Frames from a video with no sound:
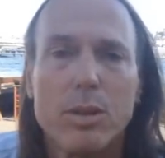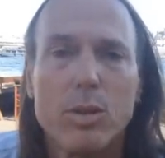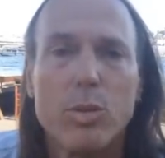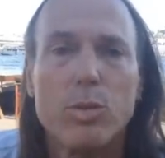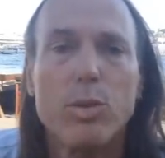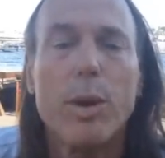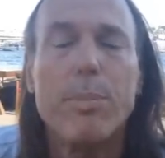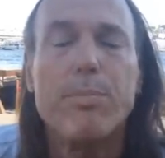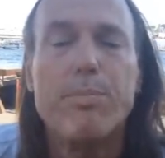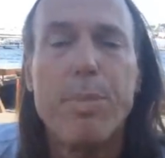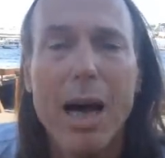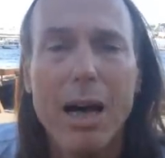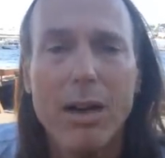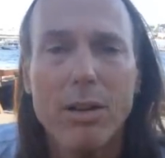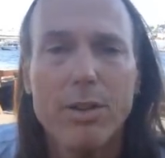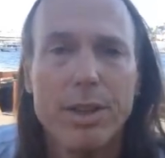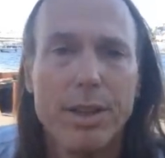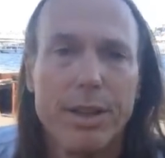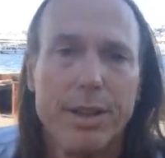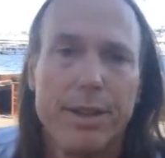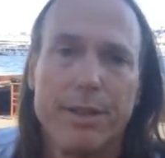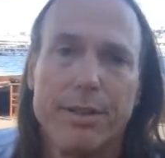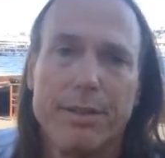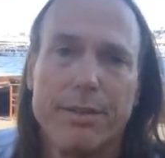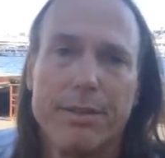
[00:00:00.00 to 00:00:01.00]

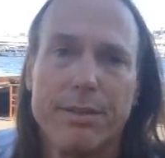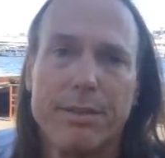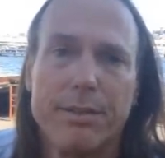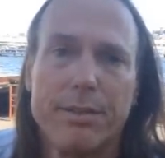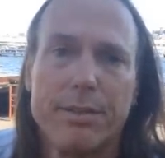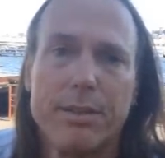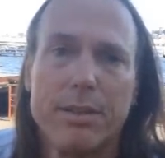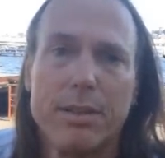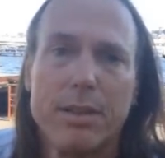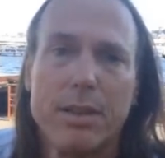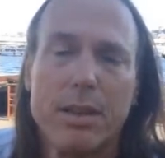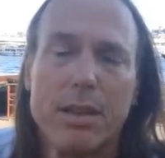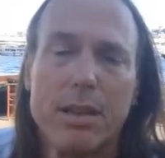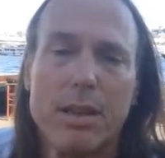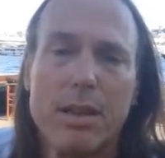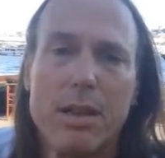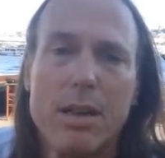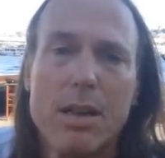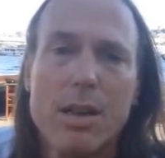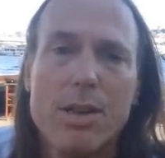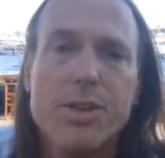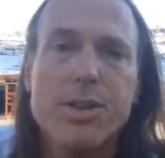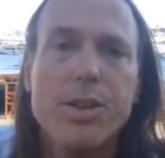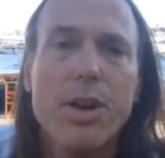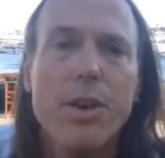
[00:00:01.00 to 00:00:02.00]
rebellion.
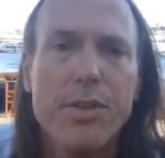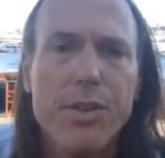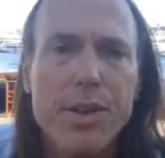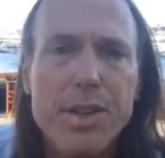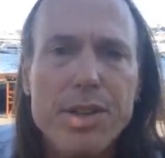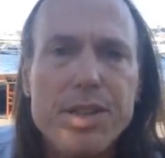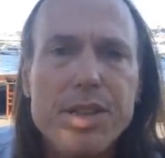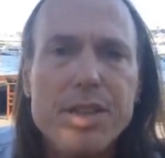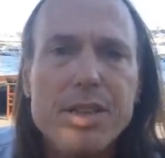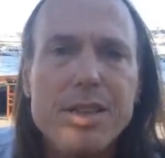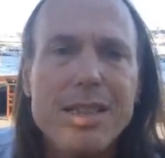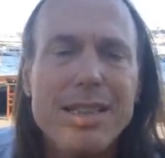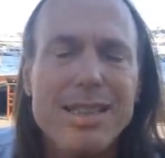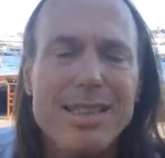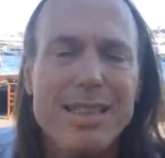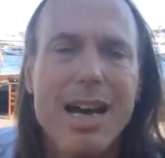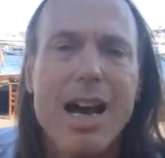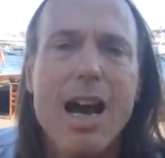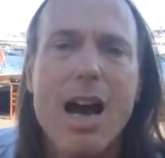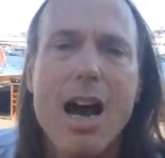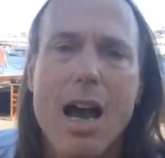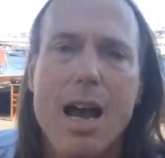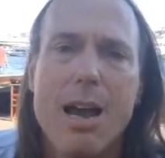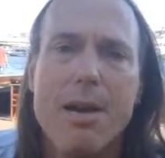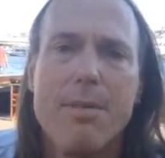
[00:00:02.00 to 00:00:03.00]
So this is a
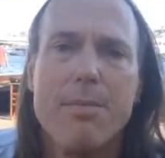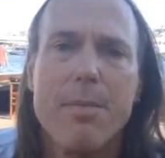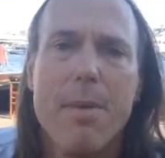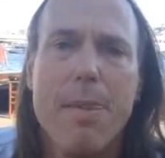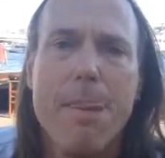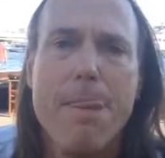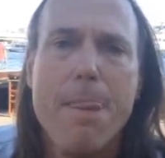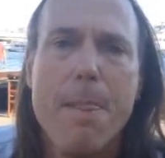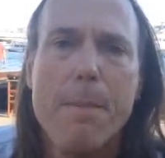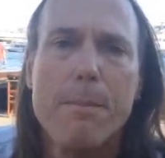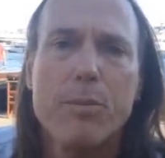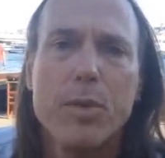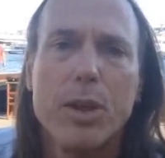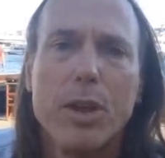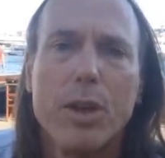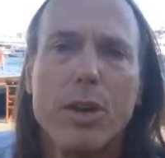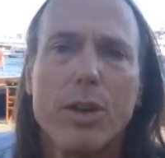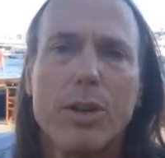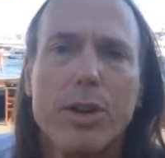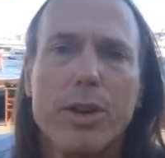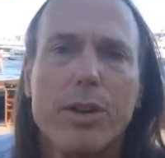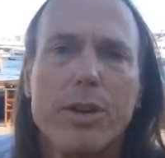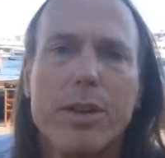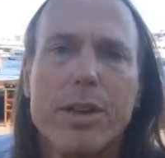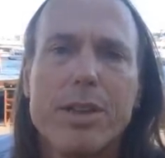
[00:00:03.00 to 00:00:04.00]
time, you
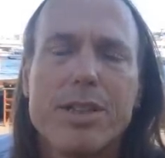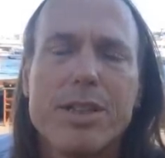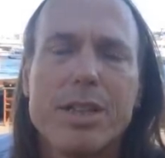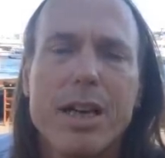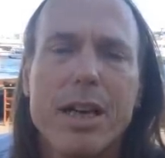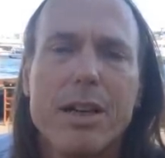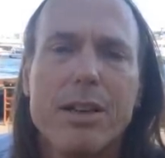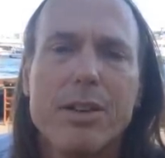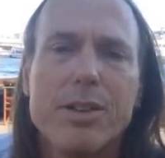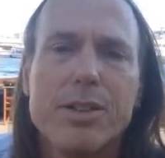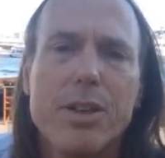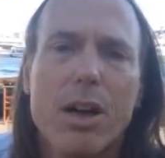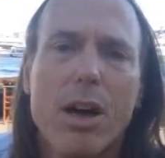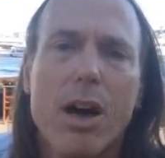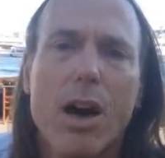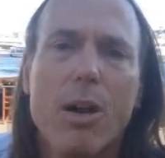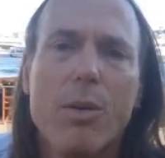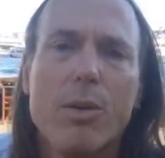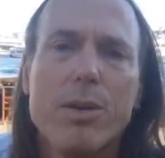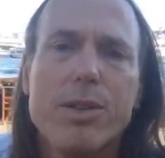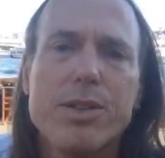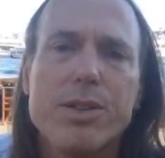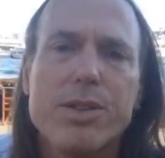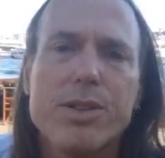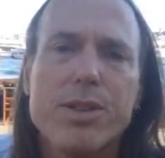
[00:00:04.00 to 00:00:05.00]
know, Uranus I
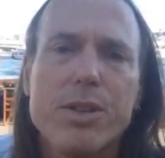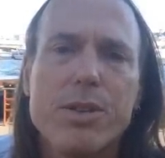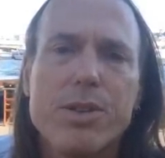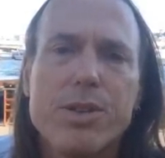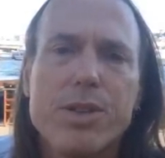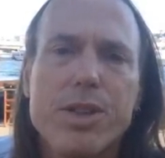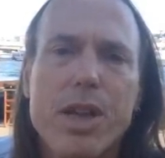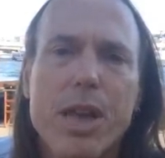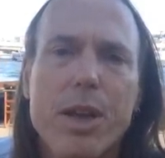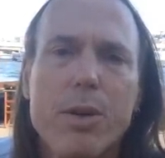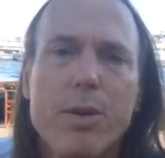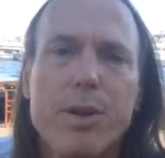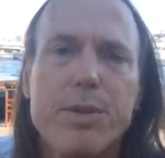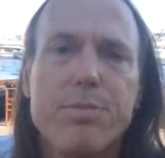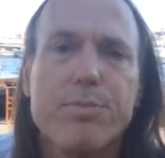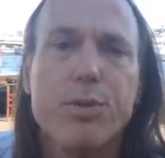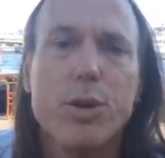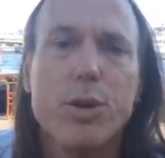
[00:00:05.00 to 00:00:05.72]
always associate with